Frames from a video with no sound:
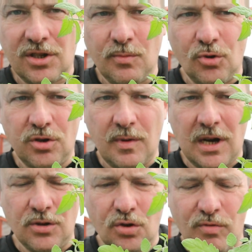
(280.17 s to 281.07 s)
small
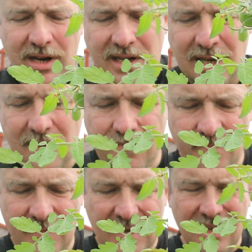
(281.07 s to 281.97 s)
tomatoes already.
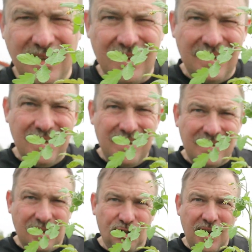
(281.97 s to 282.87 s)

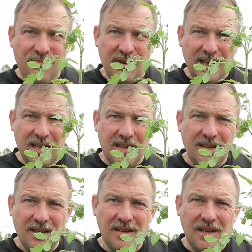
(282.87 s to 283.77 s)
Now generally
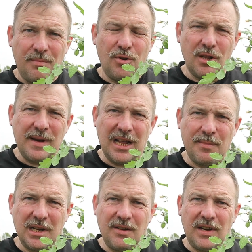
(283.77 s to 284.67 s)
I put them out at
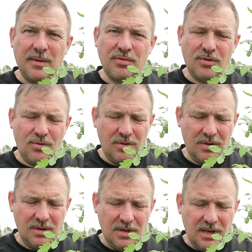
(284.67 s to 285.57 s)
the beginning of April,
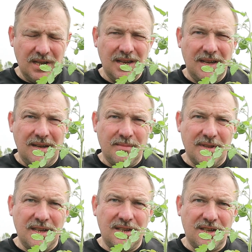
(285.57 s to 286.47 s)
but
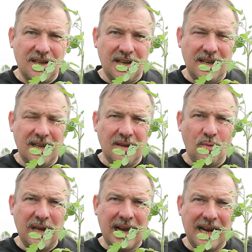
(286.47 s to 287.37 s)
this year
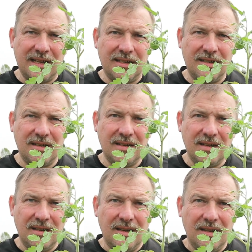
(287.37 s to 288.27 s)
we were
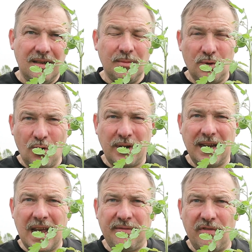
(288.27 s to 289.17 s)
still
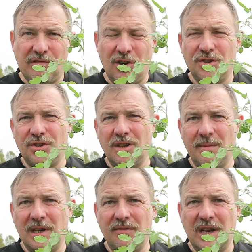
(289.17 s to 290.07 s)
getting heavy frosts at the
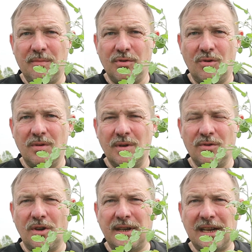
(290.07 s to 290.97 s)
beginning of April. It was
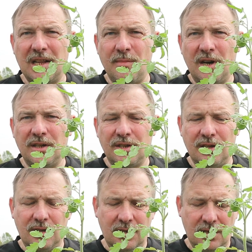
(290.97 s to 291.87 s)
going down in the minuses.